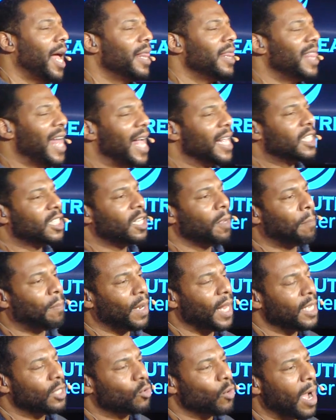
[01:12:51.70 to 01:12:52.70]
And that's the
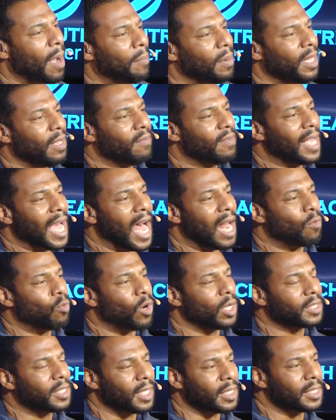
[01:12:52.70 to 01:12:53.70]
place where I believe
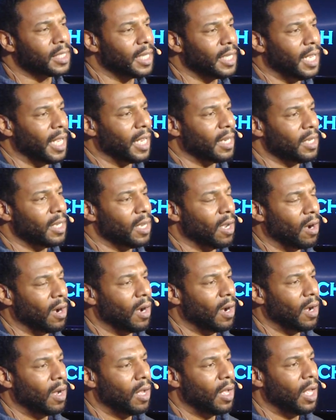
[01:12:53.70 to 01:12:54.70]
God wants us to get,
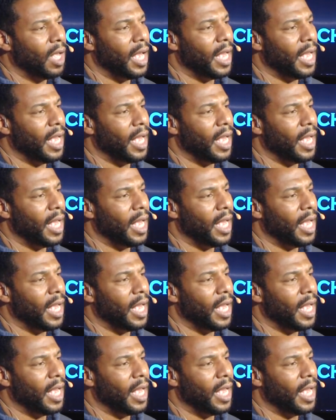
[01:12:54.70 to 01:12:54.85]
y'all,